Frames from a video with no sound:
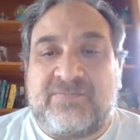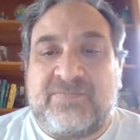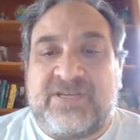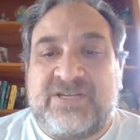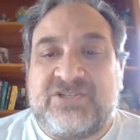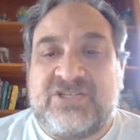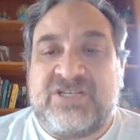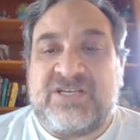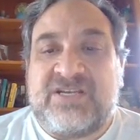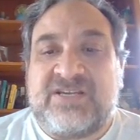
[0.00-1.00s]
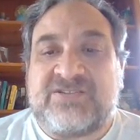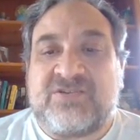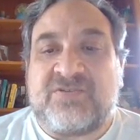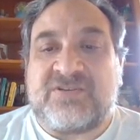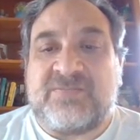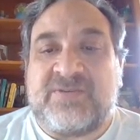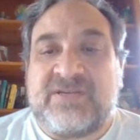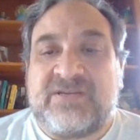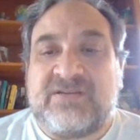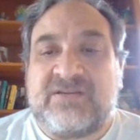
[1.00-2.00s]
BG is going to
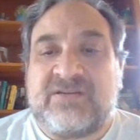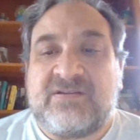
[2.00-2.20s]
be